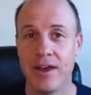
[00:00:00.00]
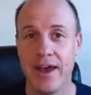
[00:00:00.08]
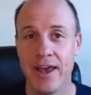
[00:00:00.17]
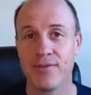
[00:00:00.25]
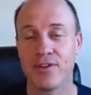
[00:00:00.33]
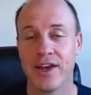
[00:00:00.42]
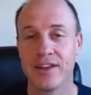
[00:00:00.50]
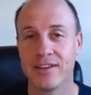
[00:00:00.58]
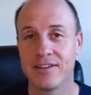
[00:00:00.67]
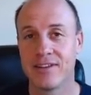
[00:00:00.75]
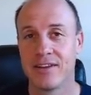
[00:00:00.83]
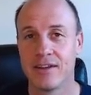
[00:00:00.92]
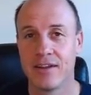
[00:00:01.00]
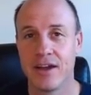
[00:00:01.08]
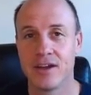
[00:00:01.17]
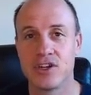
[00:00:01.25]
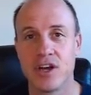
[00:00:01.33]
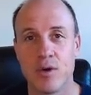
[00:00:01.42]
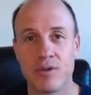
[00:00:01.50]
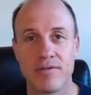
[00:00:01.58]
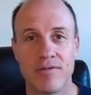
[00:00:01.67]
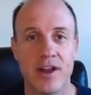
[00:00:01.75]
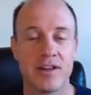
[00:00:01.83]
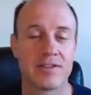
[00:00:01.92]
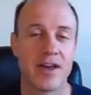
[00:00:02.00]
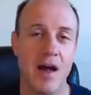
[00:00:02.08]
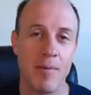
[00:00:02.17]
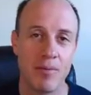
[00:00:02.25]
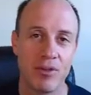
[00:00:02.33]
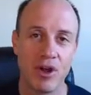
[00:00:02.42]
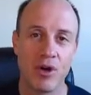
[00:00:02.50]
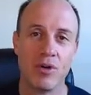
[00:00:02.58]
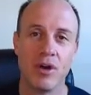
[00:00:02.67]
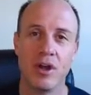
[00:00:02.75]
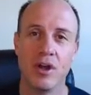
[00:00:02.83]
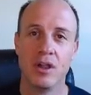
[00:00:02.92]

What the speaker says: Hey, if you like this, share it with your friends, comment below.